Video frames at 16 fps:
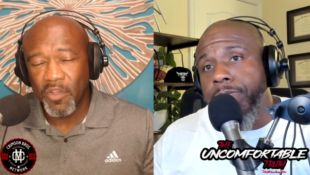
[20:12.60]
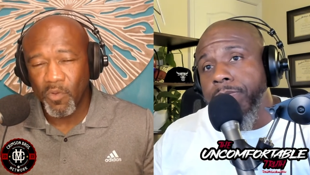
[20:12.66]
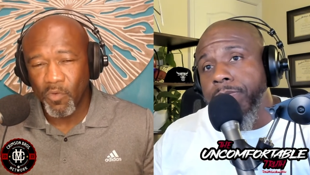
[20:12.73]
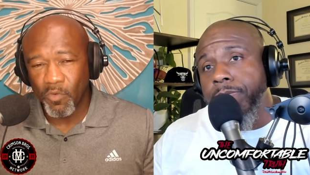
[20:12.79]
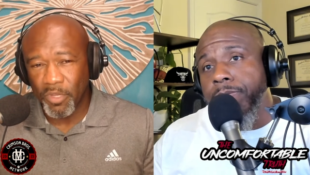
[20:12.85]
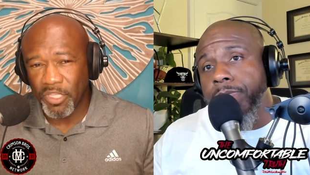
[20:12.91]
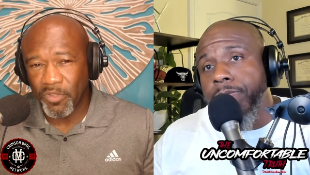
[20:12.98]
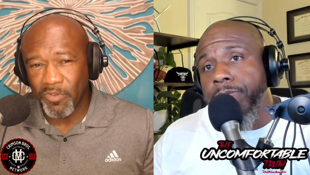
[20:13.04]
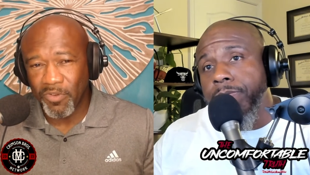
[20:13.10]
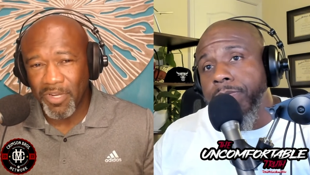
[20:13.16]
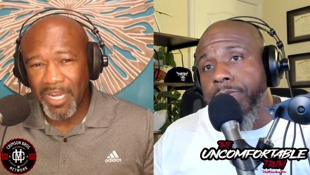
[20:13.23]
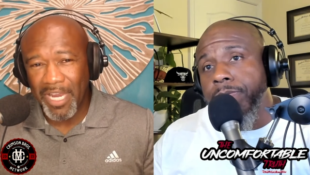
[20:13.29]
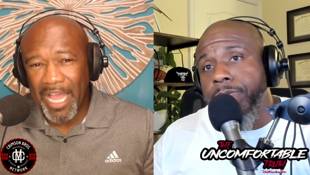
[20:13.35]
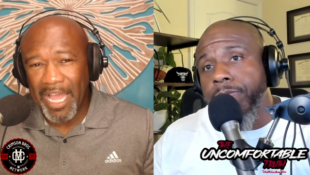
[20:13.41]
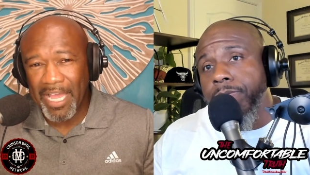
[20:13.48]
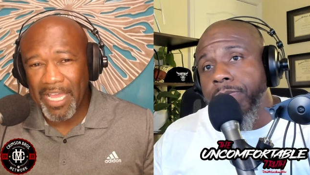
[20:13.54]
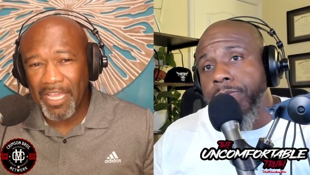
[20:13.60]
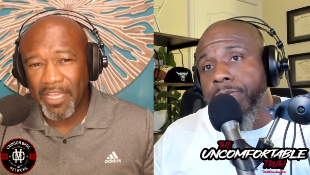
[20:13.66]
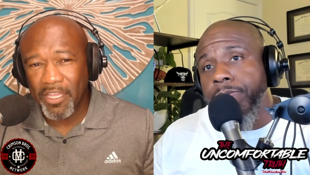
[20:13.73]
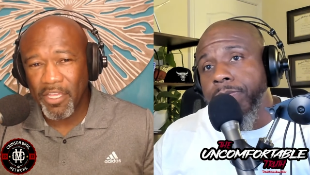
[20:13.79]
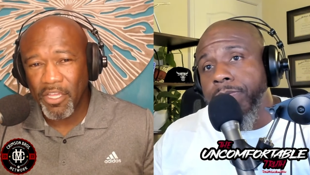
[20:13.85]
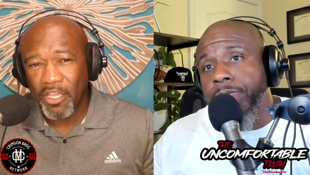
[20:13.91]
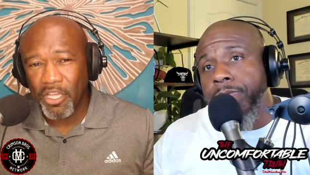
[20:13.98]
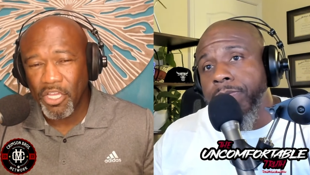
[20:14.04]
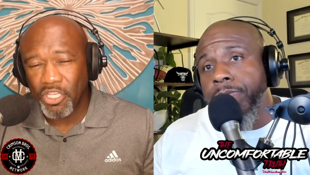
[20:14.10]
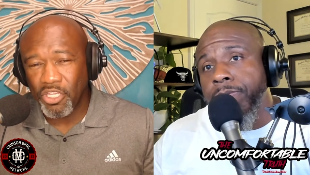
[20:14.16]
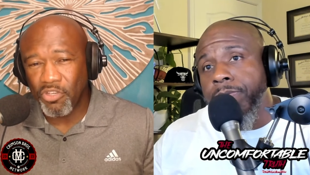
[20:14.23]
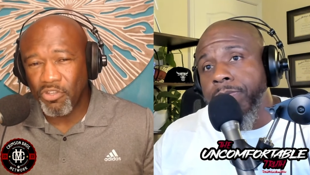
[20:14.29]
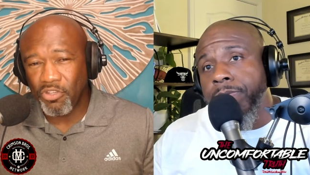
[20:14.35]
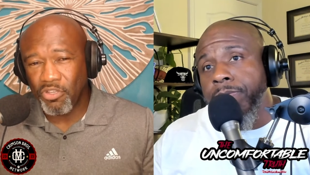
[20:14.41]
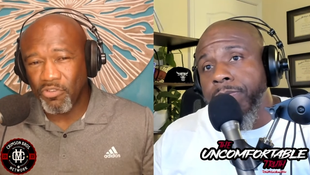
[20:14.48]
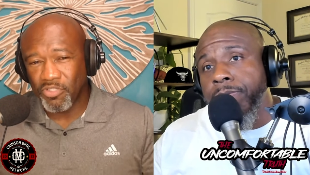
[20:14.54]
Speaker 1: When you lie, you
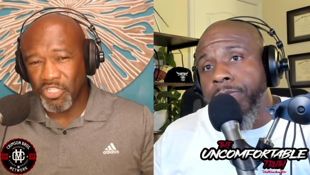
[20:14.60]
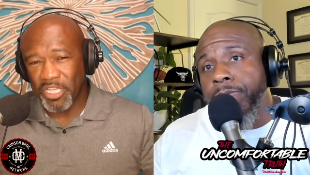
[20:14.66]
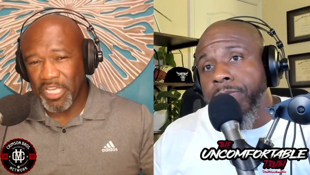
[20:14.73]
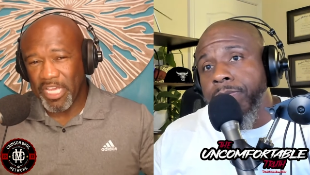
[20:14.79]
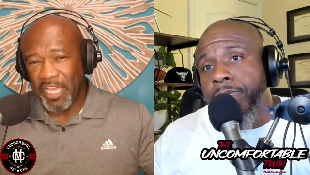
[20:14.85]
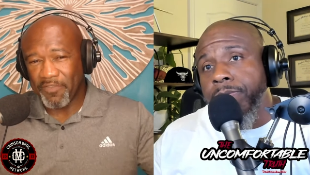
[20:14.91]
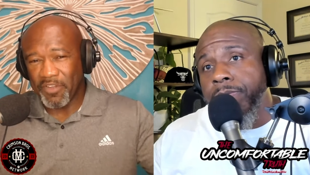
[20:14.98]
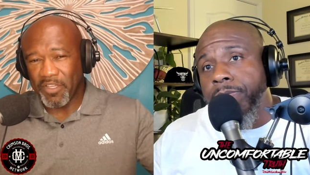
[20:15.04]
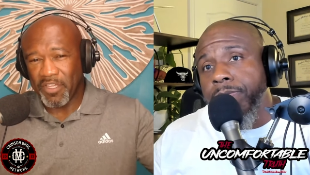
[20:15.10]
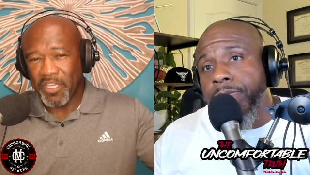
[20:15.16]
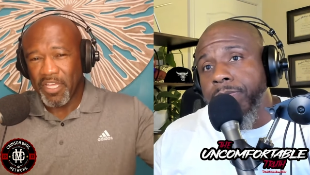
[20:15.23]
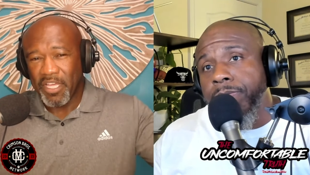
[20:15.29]
usually have to